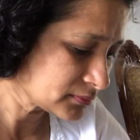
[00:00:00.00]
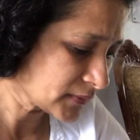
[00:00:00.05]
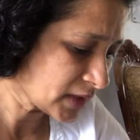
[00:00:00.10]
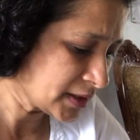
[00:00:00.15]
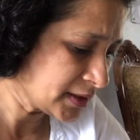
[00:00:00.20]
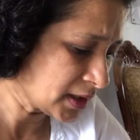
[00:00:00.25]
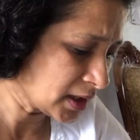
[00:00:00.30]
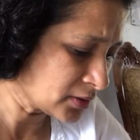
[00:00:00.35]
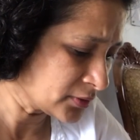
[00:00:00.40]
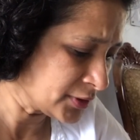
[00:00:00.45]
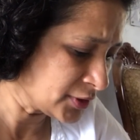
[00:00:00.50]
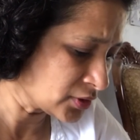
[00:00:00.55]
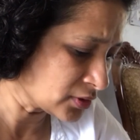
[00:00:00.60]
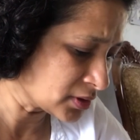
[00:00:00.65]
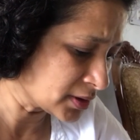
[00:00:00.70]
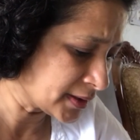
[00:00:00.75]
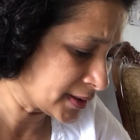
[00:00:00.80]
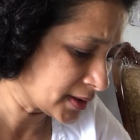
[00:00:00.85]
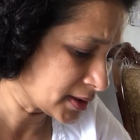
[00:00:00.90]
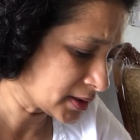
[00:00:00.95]
Now
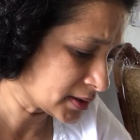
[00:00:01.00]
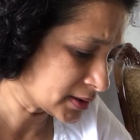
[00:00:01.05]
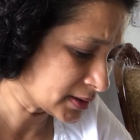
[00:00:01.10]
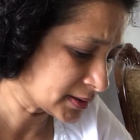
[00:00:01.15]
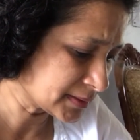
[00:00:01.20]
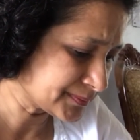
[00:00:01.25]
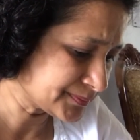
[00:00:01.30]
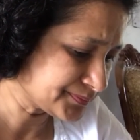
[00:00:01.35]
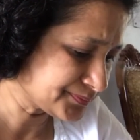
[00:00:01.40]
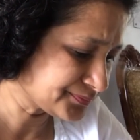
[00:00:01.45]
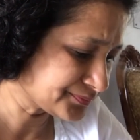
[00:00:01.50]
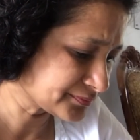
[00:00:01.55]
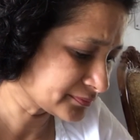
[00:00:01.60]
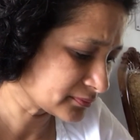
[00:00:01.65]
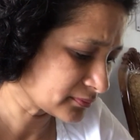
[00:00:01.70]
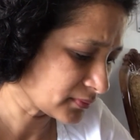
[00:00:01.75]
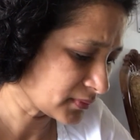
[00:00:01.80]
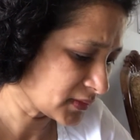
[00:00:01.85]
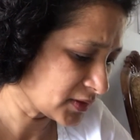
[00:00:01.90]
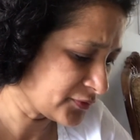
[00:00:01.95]
your
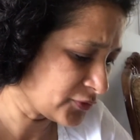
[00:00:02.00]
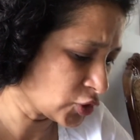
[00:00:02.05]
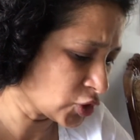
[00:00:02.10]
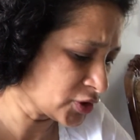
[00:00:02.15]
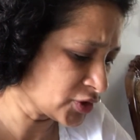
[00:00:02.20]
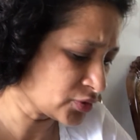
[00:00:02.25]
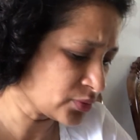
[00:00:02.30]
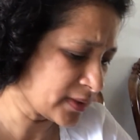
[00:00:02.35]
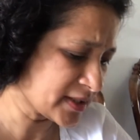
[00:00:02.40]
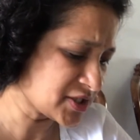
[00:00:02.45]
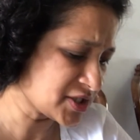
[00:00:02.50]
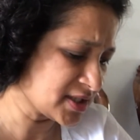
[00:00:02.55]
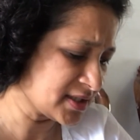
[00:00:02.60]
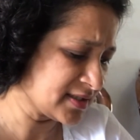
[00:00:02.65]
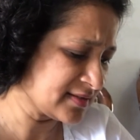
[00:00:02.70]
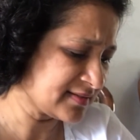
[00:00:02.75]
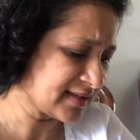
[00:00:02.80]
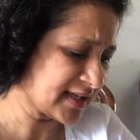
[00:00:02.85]
fourth question is,